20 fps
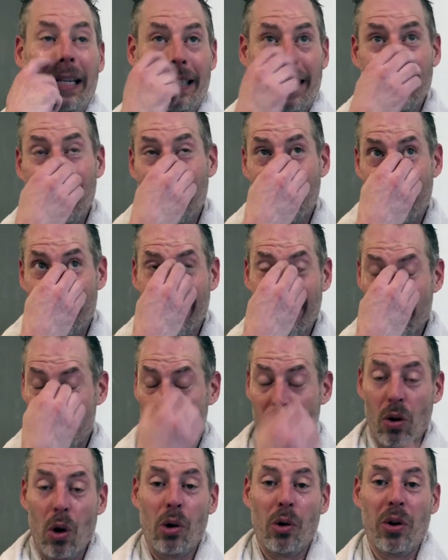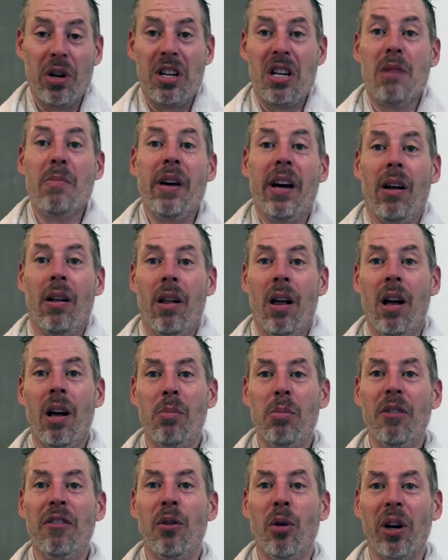I did. I think I even wrote her an email
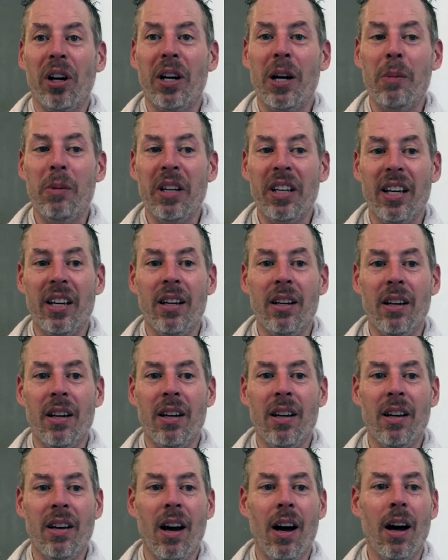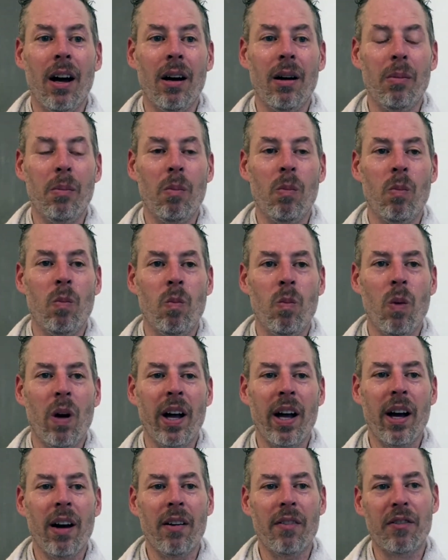before coming in
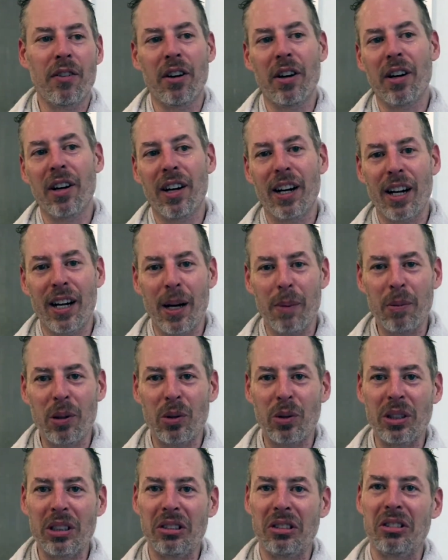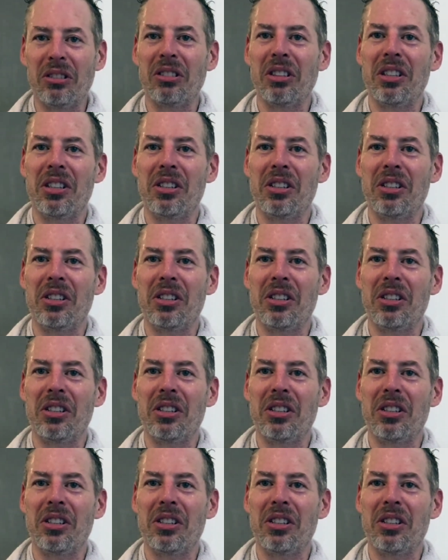for a couple of reasons.